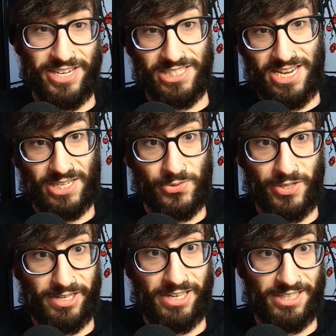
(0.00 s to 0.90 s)
in the next
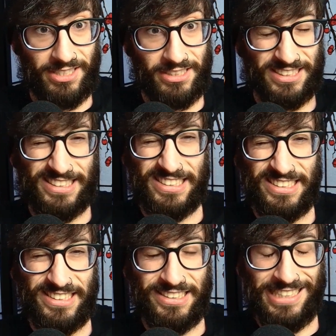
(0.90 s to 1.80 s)
one.
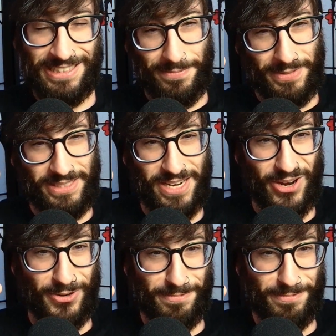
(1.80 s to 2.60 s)
Peace out.